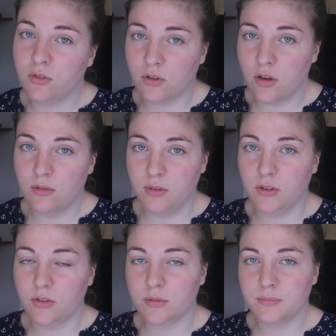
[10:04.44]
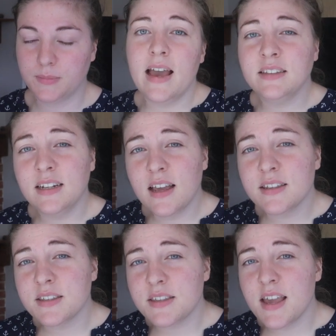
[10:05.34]
service. And the
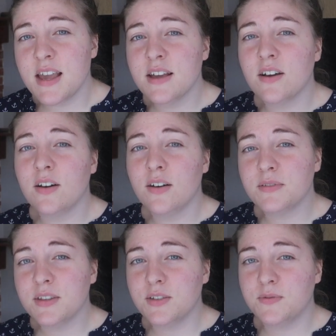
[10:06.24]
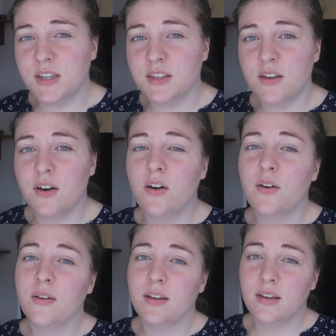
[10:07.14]
last thing of this
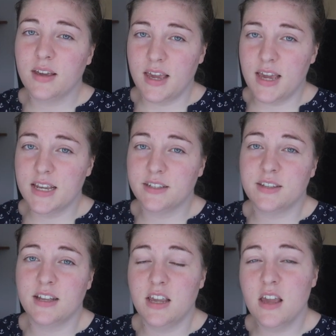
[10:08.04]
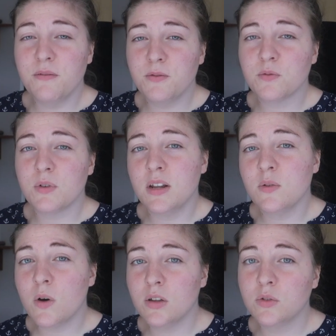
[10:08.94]
video is that if you really
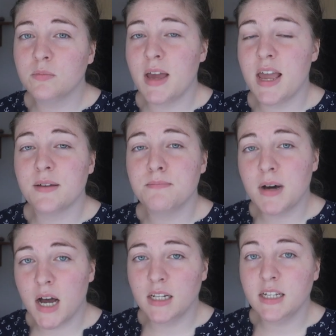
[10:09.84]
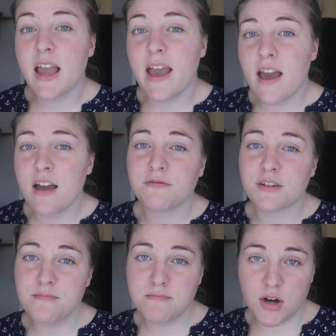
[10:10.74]
want to make money
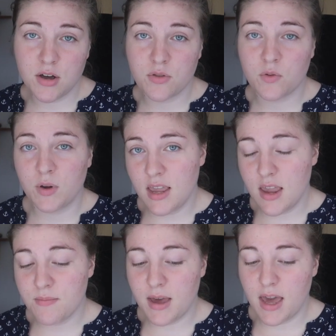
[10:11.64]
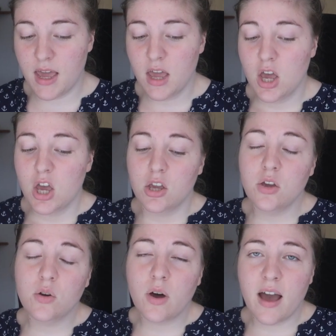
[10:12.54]
every month with eBay,
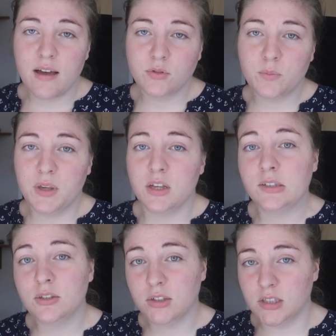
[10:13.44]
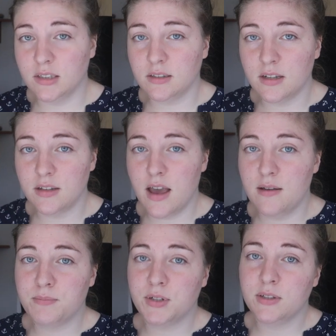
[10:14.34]
you have to be consistent
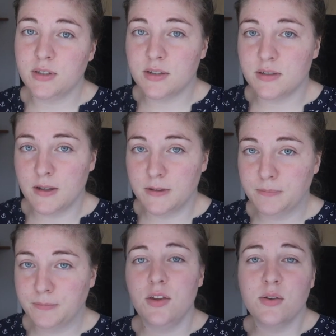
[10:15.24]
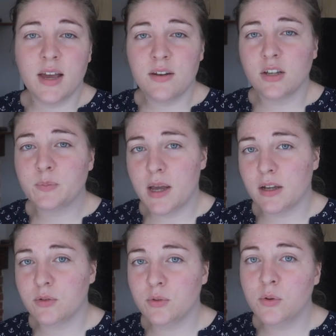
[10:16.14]
and persistent. You can
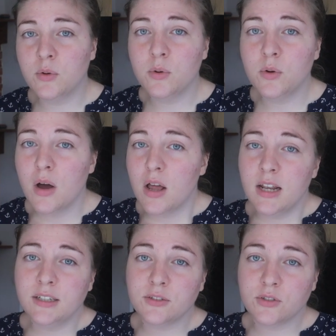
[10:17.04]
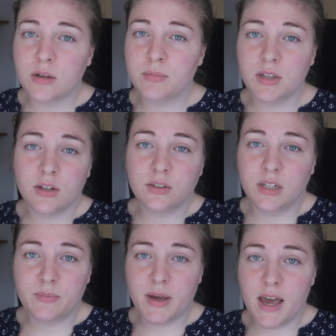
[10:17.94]
expect to list something on
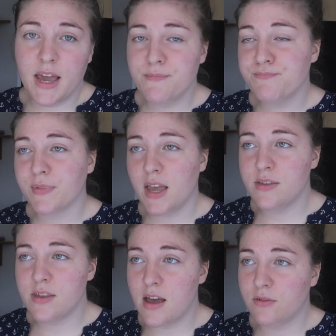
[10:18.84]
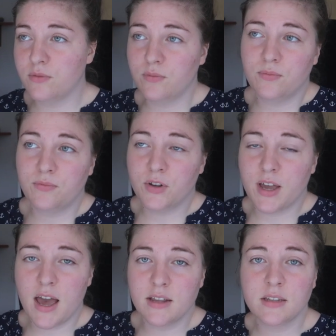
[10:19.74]
eBay and then
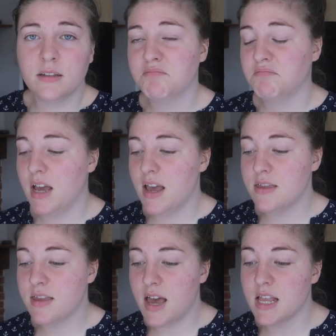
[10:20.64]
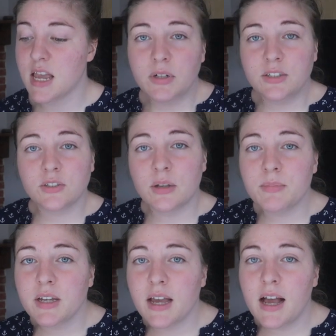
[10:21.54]
forget, and then list
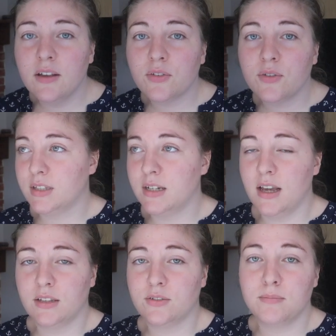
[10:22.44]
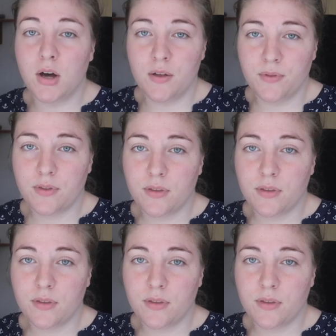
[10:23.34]
something else the next month.